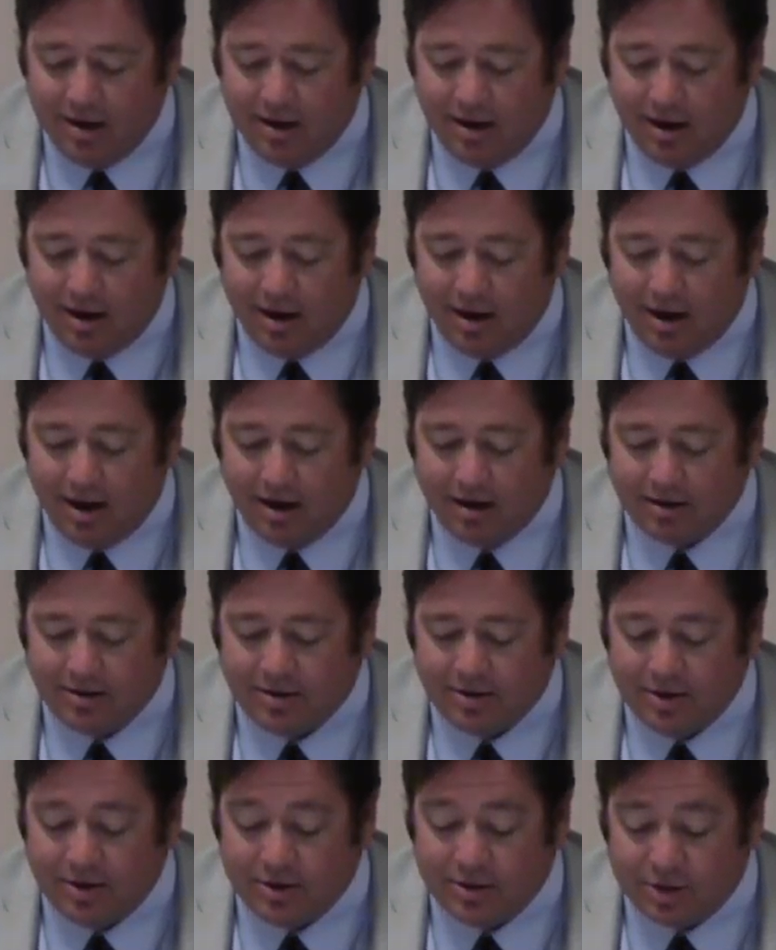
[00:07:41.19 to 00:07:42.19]
Uh,
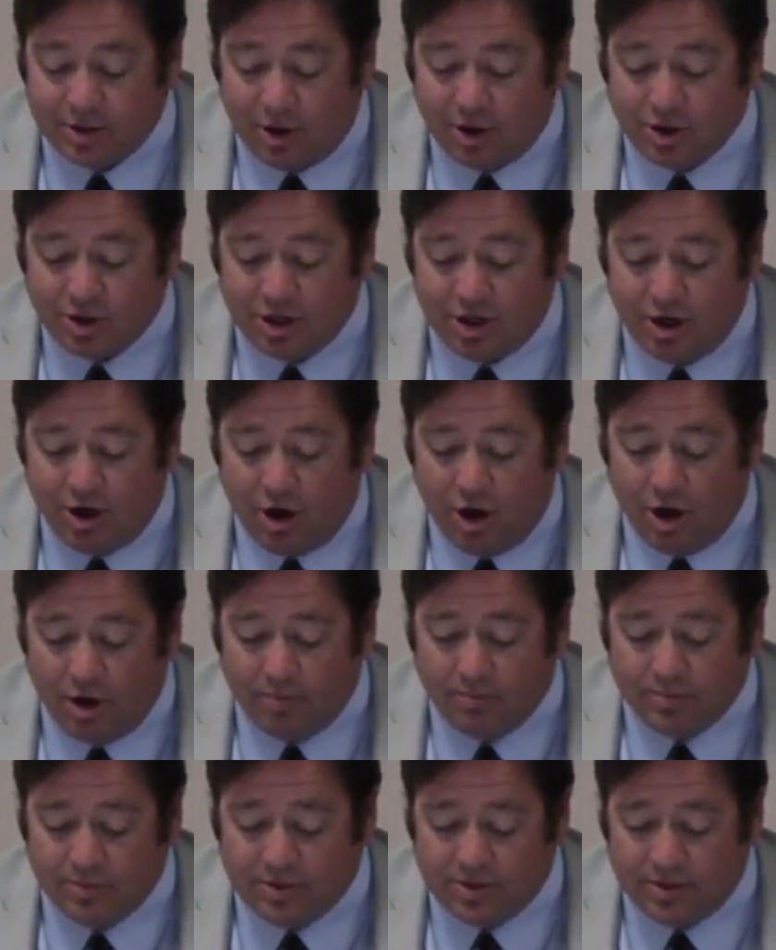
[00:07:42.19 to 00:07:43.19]
Sergeant at
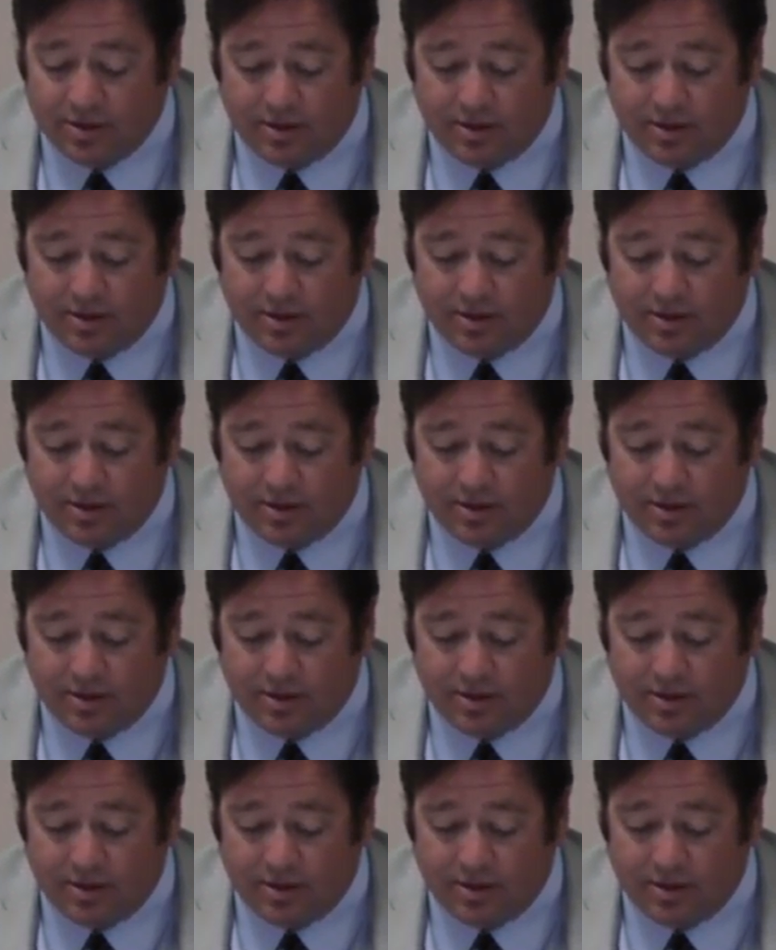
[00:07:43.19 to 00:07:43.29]
arms,